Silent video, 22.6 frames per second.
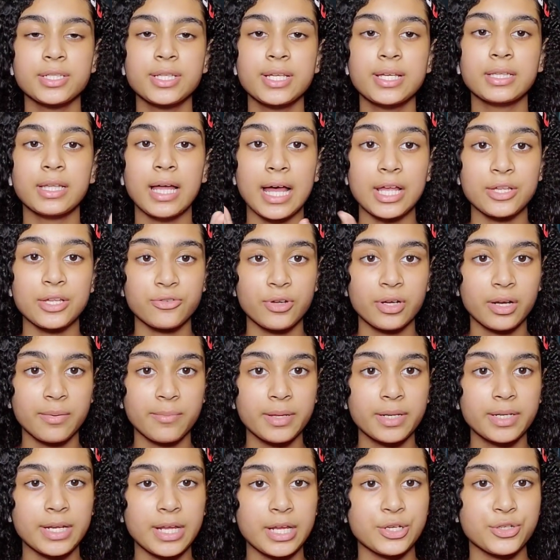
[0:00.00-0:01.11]
the last
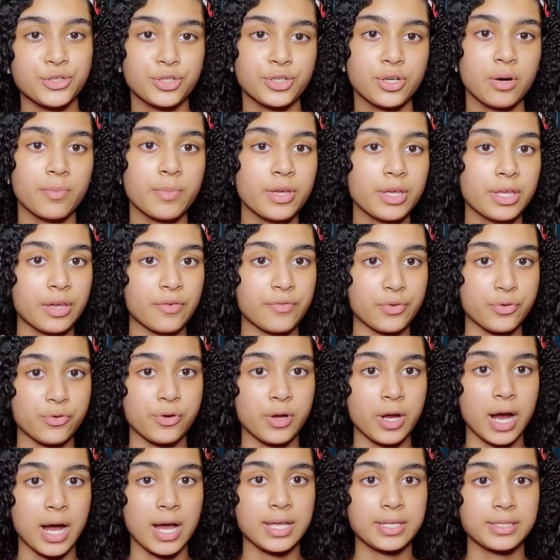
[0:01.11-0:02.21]
recommendation I'll be giving you
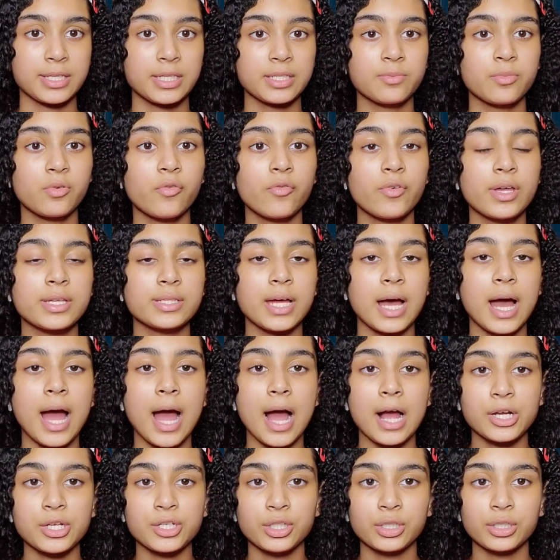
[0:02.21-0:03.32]
guys. This movie is
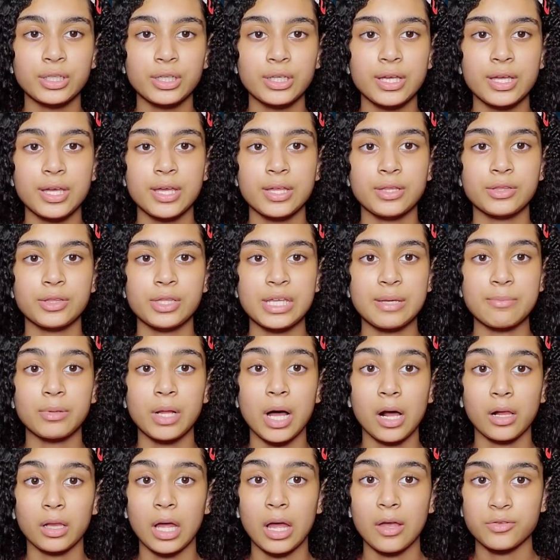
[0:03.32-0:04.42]
actually in the
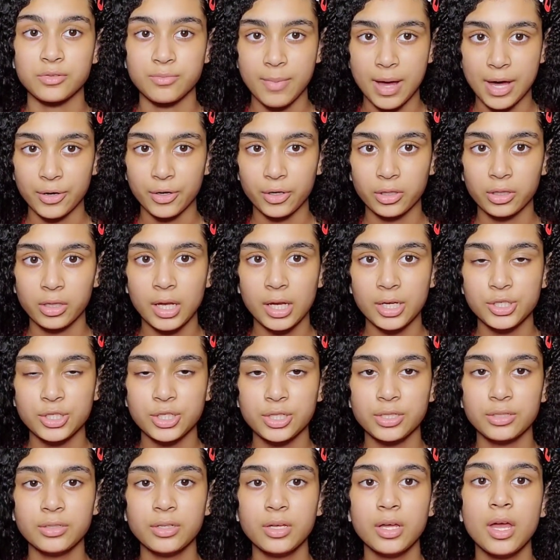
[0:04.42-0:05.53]
Black Lives Matter
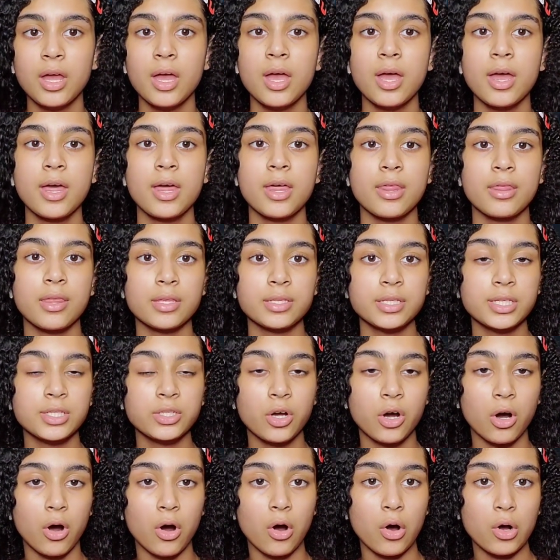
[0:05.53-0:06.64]
collection. This is
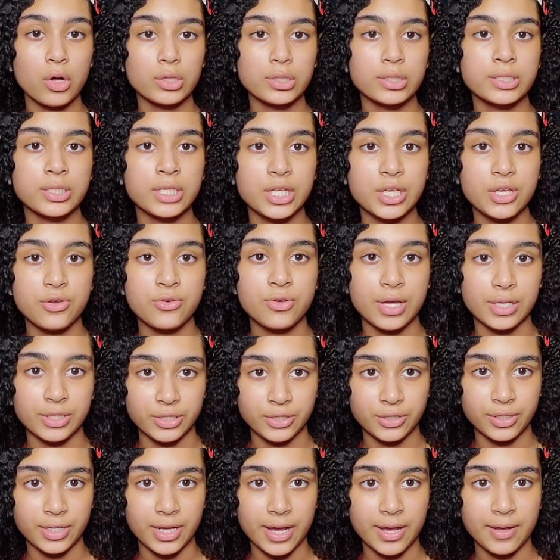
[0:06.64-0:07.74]
called See You
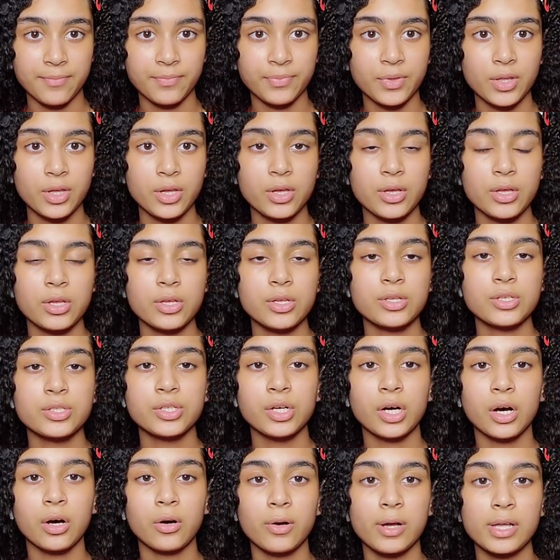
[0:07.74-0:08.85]
Yesterday.
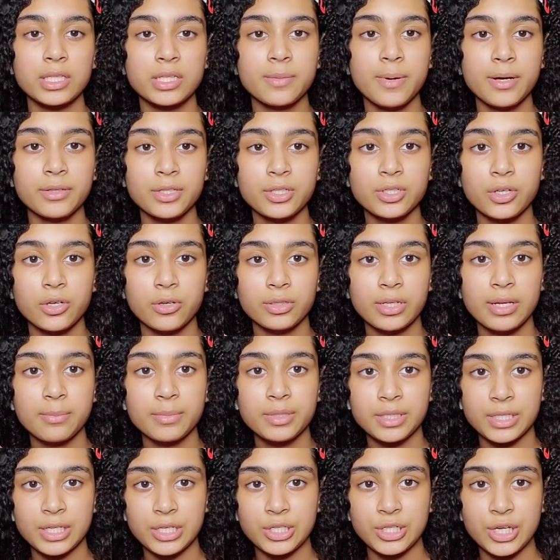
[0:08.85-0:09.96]
So it's about this girl named
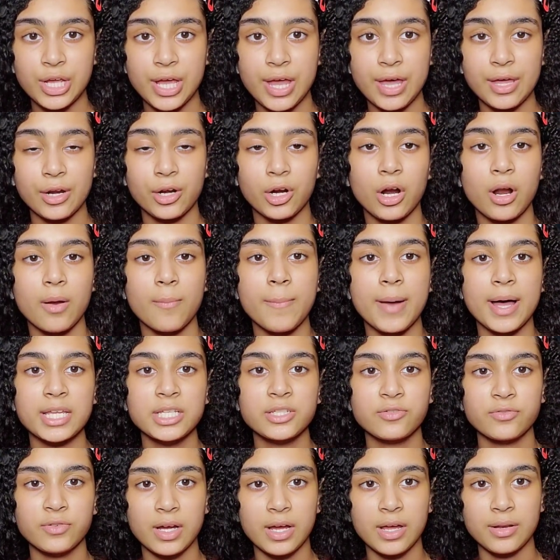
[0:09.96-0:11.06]
CJ and her best
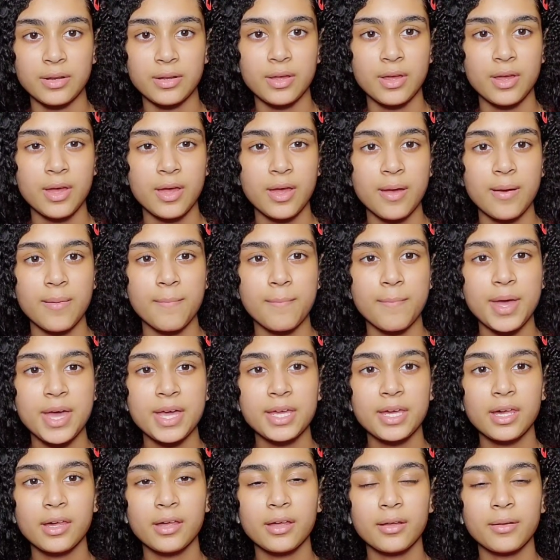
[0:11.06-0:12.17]
friend
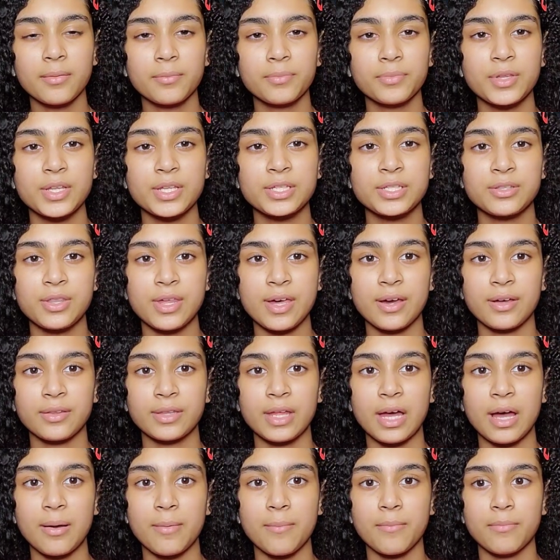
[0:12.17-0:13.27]
making this thing
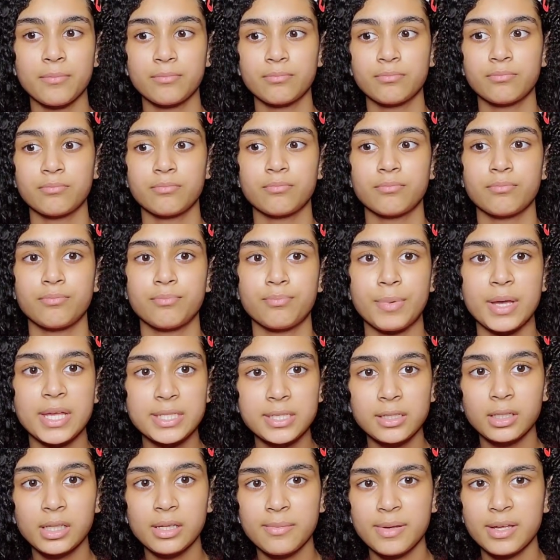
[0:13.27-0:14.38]
that
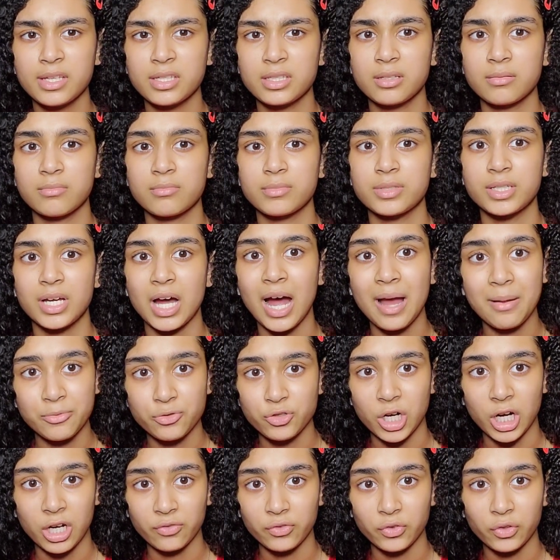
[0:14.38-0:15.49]
basically makes them time
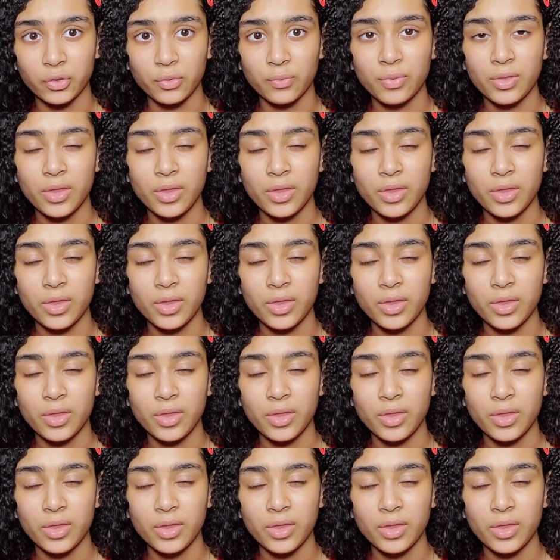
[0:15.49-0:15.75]
travel.